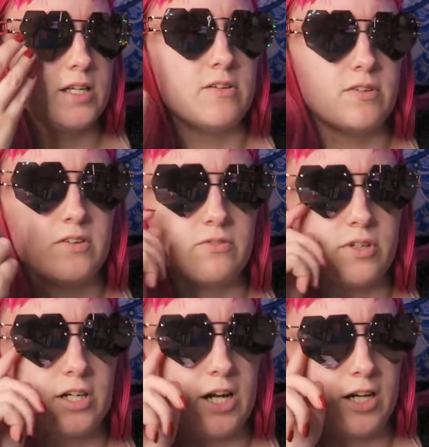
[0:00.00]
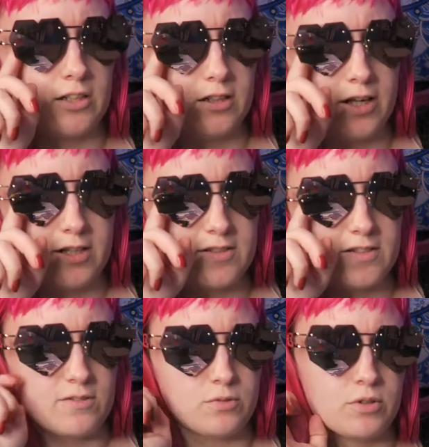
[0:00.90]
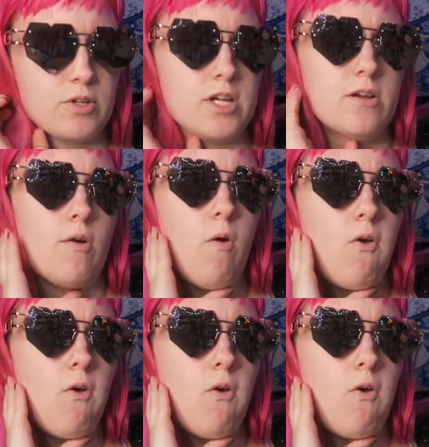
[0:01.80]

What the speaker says: even if they're kind of like see-through-y.